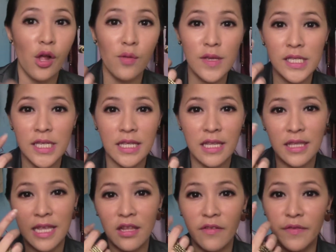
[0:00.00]
They always say that
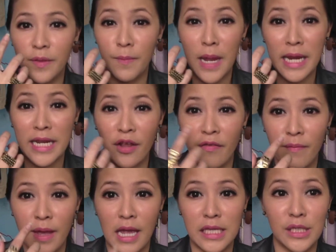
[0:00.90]
they love the blending of
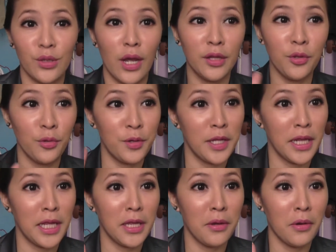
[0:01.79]
my eyes, so I don't
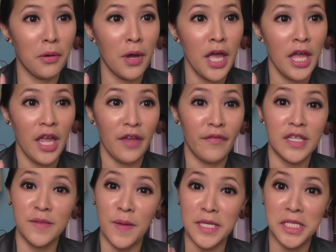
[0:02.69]
really know if
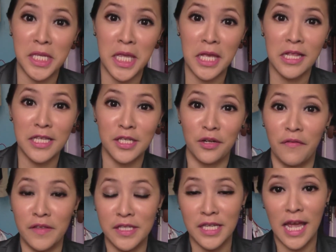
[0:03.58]
it's my skills or
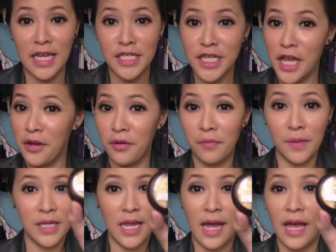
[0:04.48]
if it's the eyeshadow,
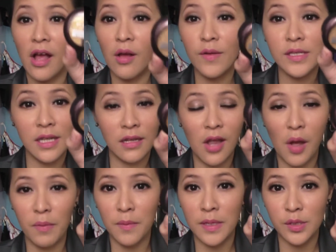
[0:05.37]
but yeah, I always get
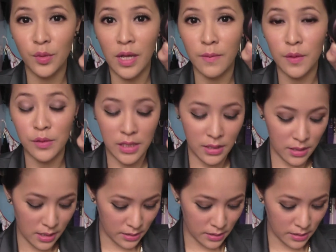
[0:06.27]
compliments when I'm using